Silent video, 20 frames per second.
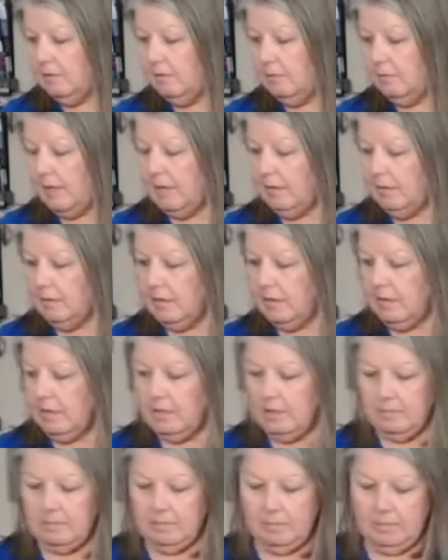
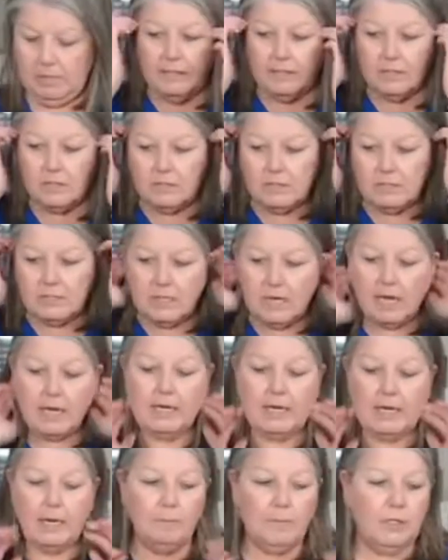welcome. So tonight
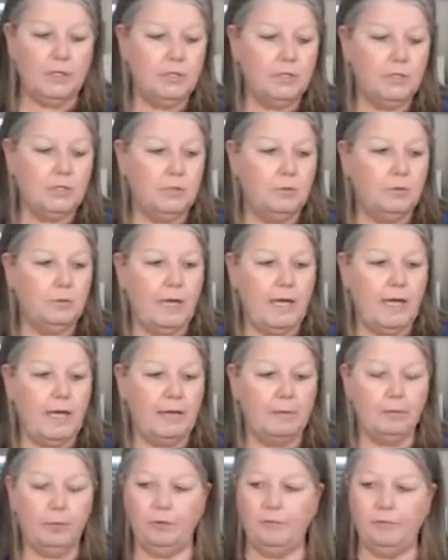I'm going to do a
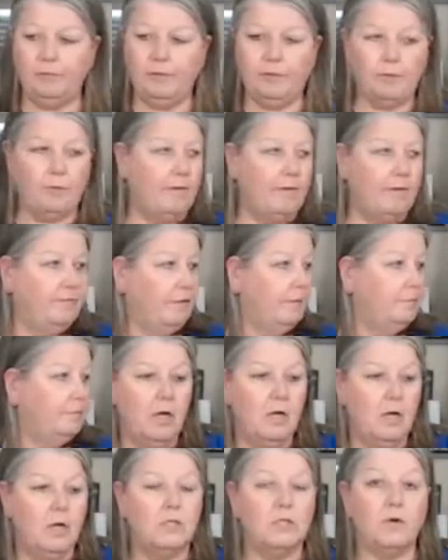poof and ruffle.
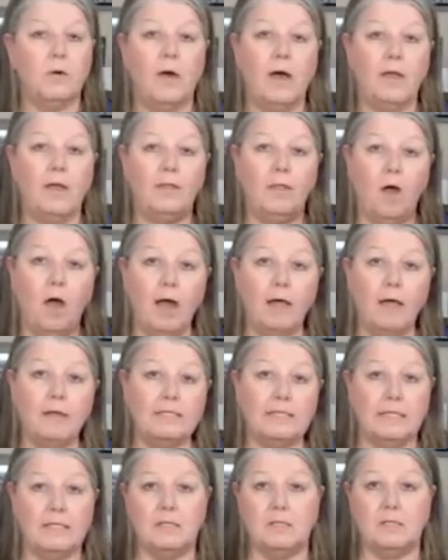So I thought
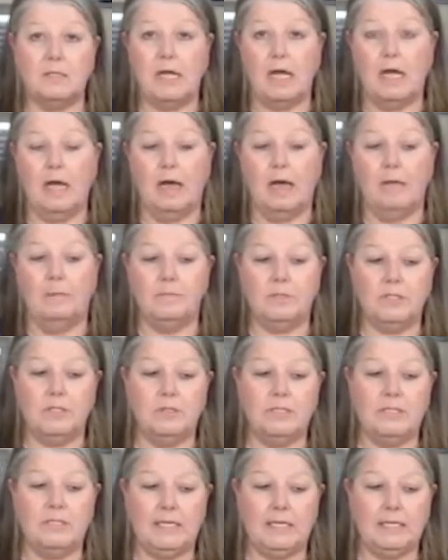since um,
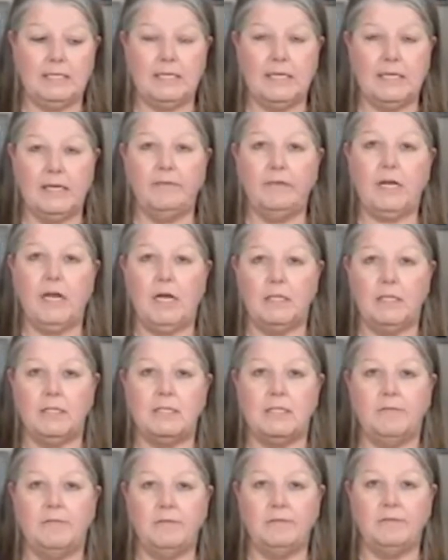Susie is giving us
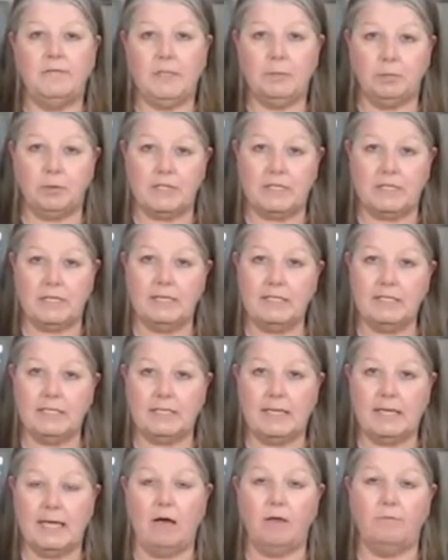the 15%
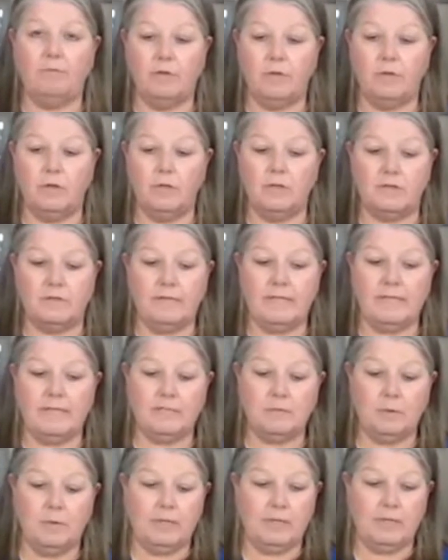discount for those of
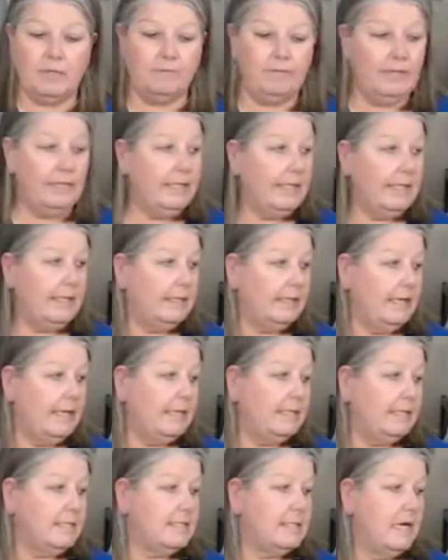us with affiliate
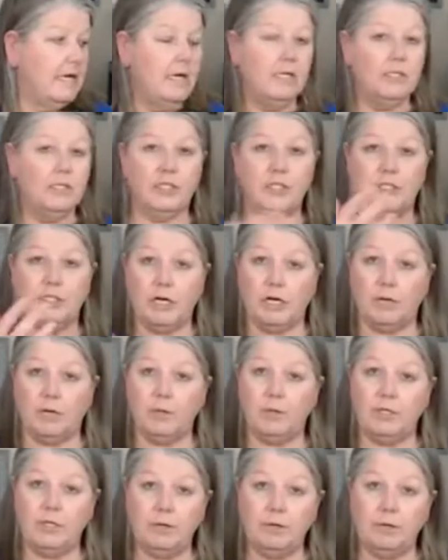links to share
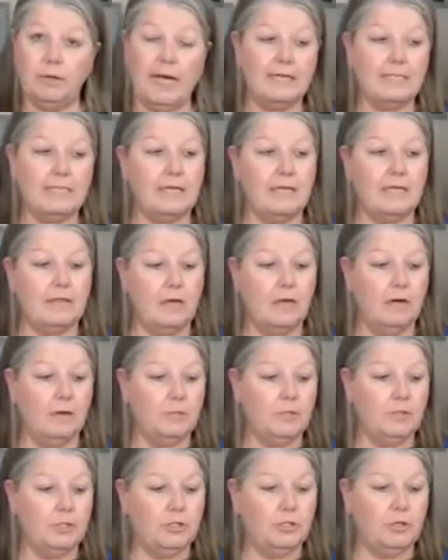with you guys, I thought I
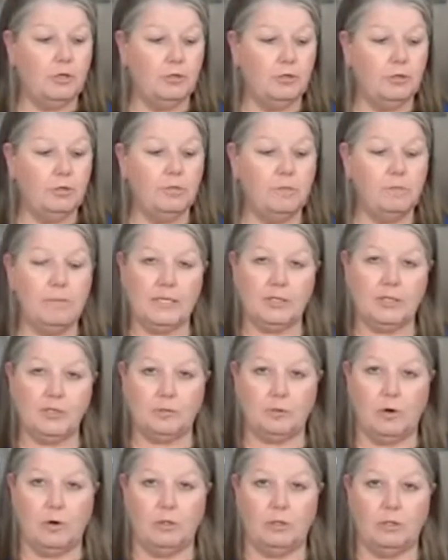would show you the mesh
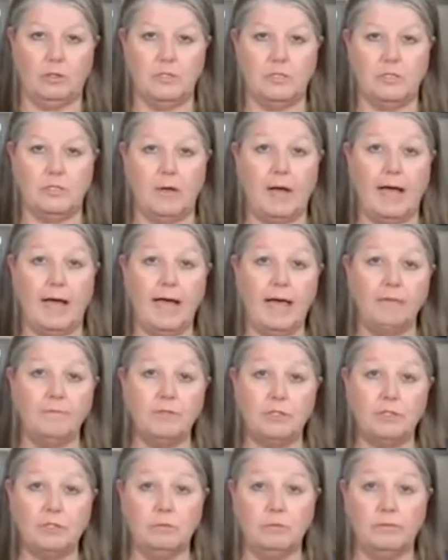rollers. So I have
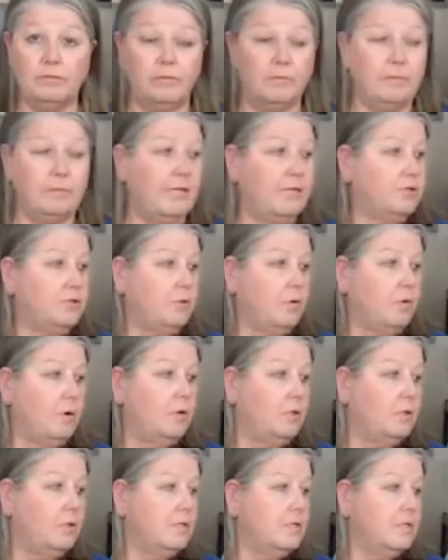two of her mesh
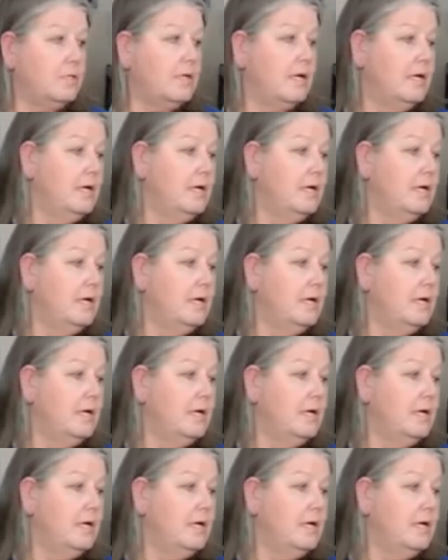rollers.